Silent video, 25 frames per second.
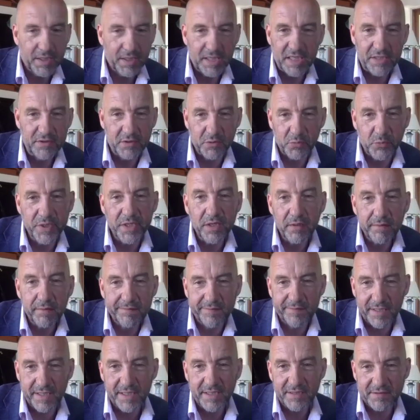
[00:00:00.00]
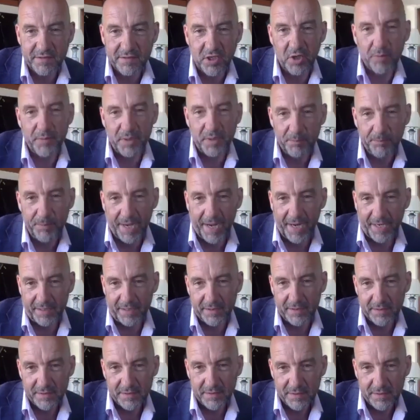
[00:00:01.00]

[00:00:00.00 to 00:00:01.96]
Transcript: The real thing is coming back,